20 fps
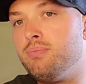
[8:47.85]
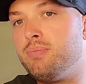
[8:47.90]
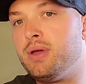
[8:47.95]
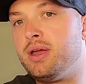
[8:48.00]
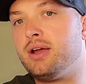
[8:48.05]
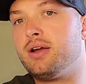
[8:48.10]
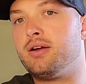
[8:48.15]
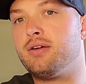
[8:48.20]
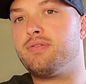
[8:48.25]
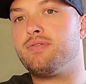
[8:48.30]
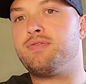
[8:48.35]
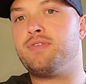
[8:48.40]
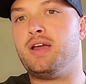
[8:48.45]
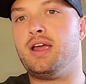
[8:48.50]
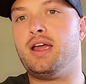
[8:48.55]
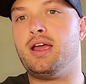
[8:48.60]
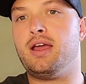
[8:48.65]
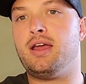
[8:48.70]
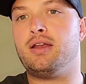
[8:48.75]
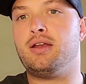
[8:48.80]
bigger
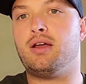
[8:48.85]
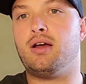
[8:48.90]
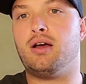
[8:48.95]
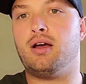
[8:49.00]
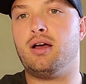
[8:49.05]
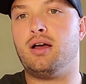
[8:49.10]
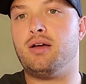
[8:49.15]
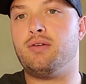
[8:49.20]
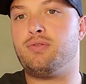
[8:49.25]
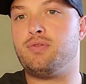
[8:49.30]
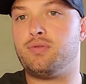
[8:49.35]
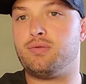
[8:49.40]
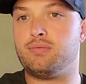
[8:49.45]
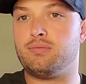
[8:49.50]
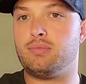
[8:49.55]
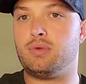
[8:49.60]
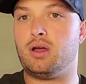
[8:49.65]
fan of